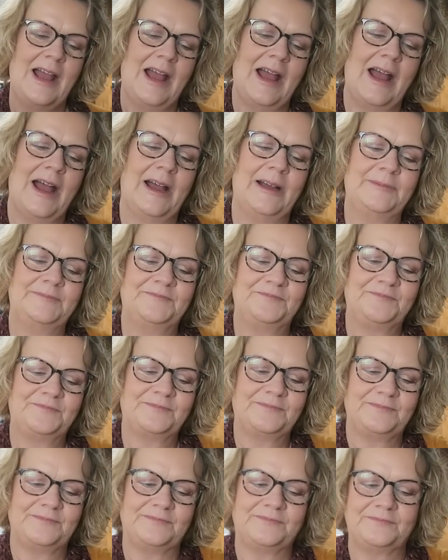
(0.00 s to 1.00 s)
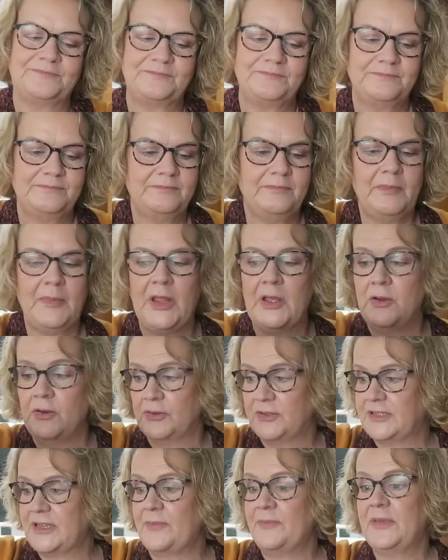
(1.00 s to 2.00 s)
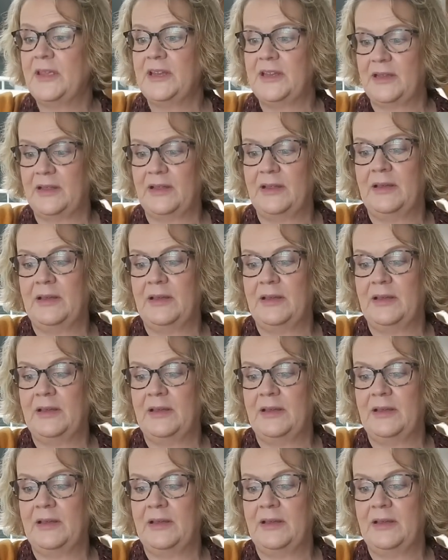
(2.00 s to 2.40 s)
Um, Oh, sent me a,